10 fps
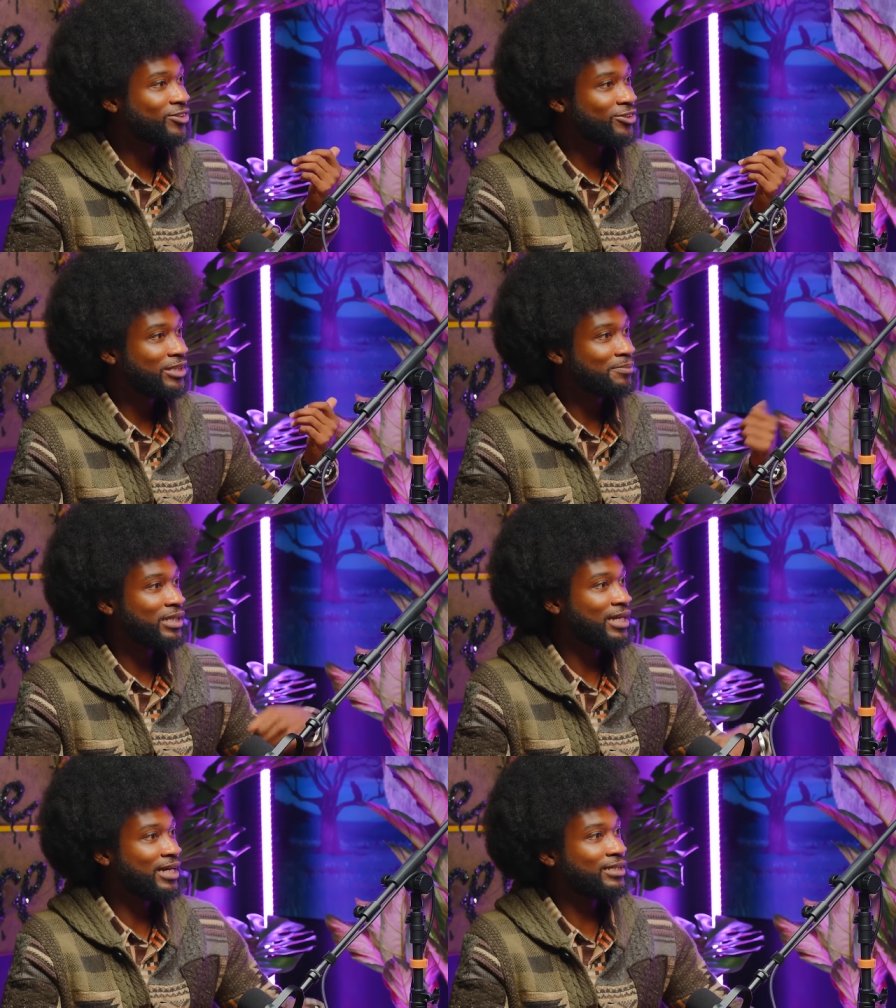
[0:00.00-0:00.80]
or
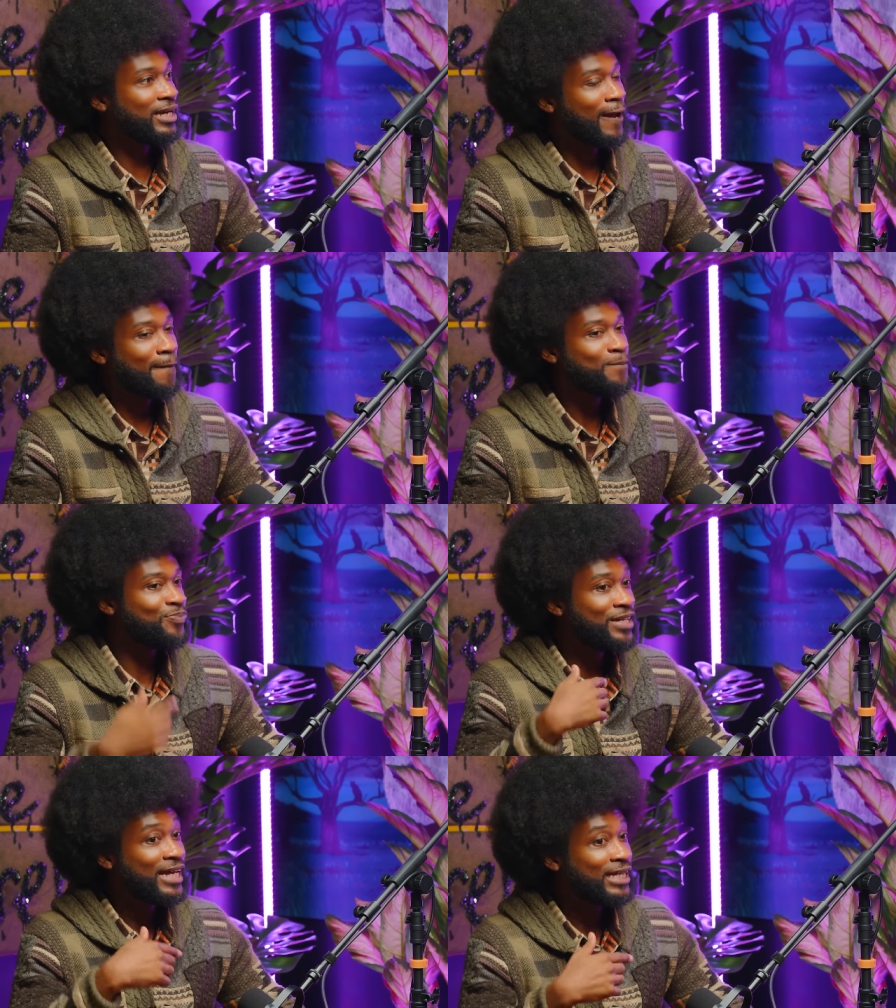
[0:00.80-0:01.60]
something like that,
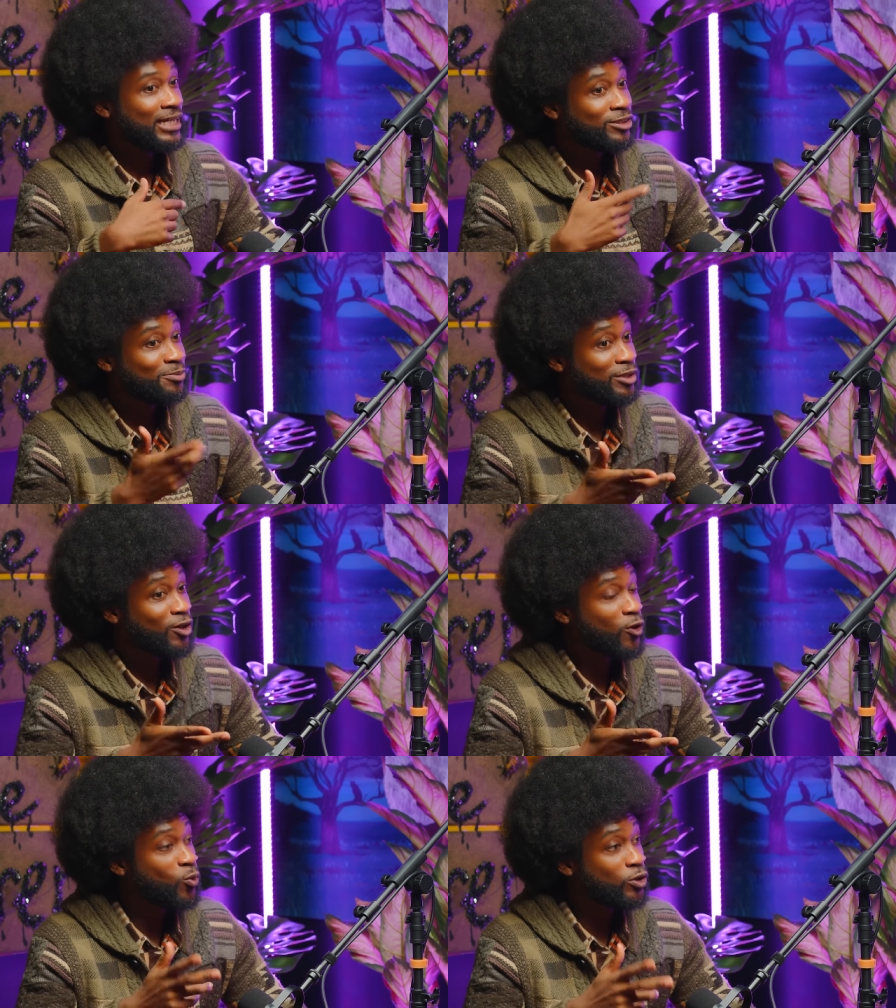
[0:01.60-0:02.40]
then that lets me
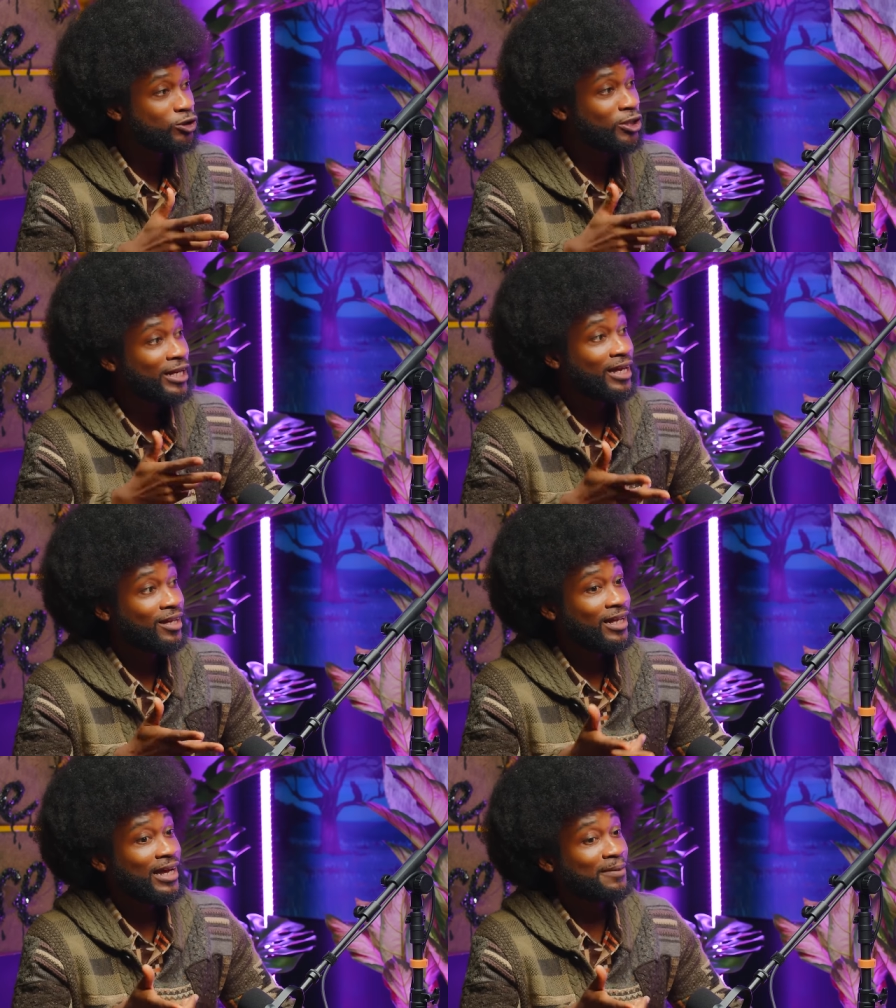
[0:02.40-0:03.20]
know what your
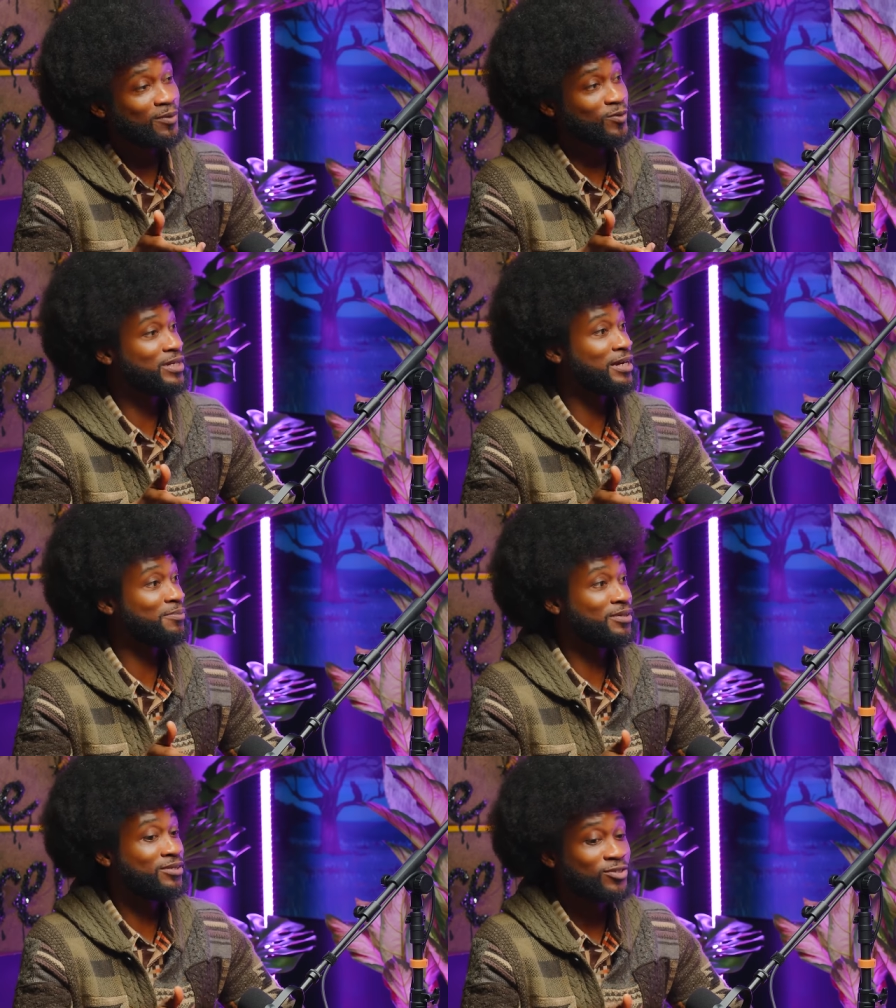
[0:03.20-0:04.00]
L
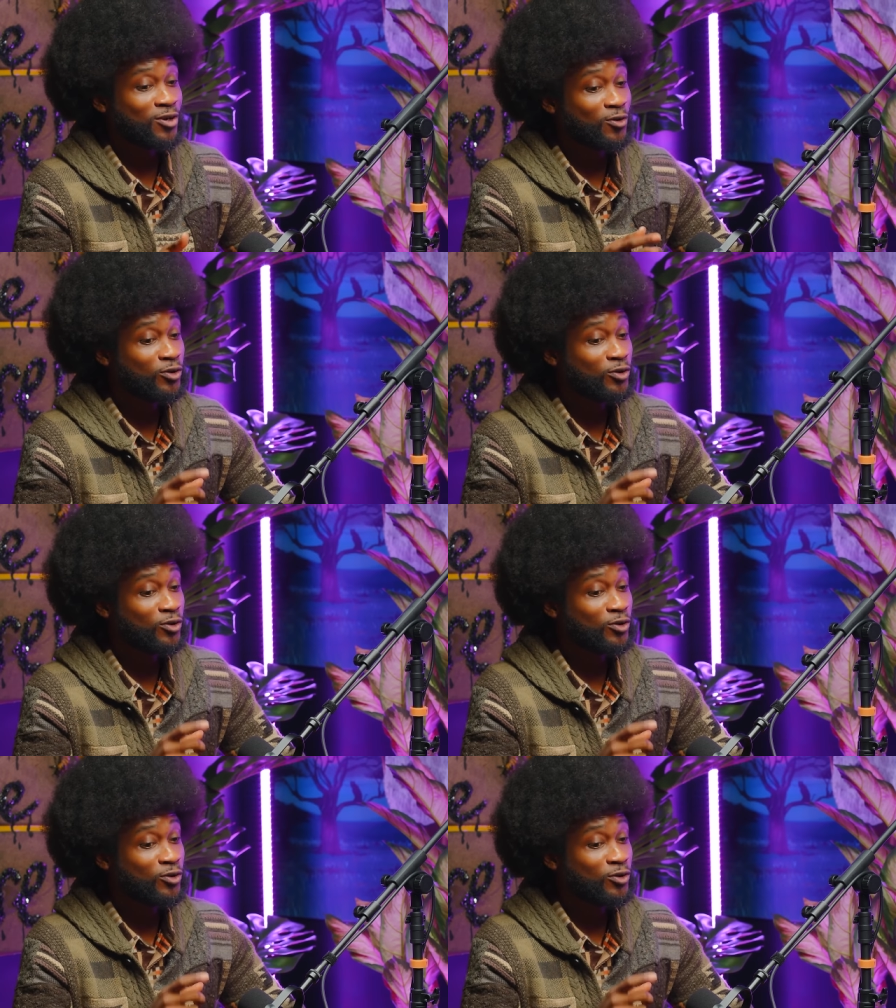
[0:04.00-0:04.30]
haplotype is. Oh,